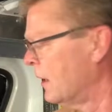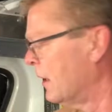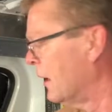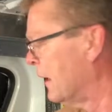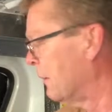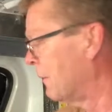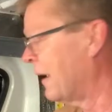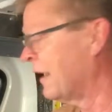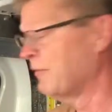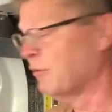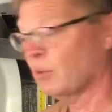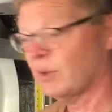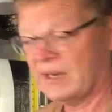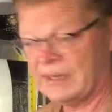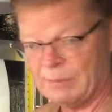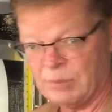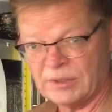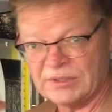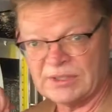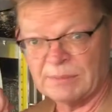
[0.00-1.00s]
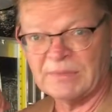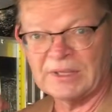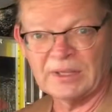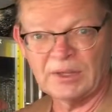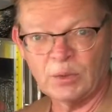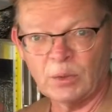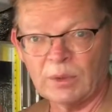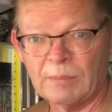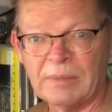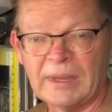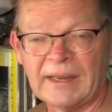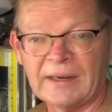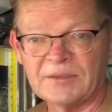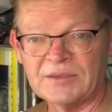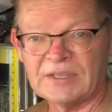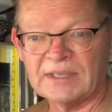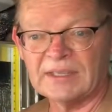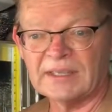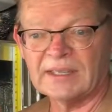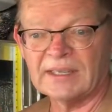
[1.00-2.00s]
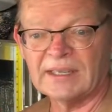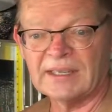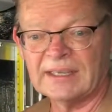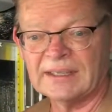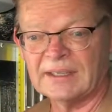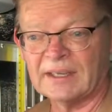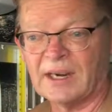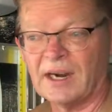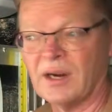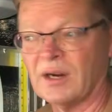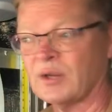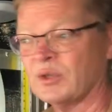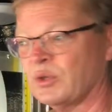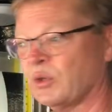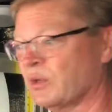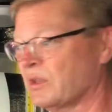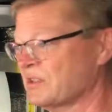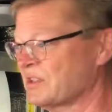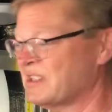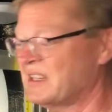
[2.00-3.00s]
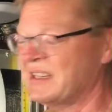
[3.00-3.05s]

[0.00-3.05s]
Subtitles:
I've already put some in the door panels in the cargo doors.